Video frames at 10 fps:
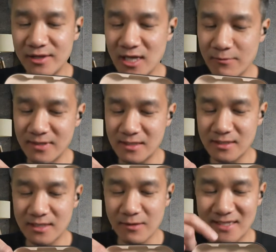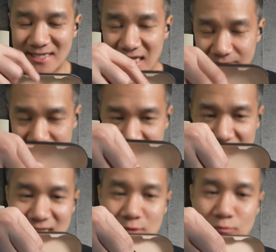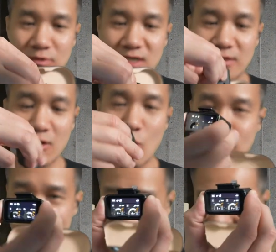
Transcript: the, re the receiver is already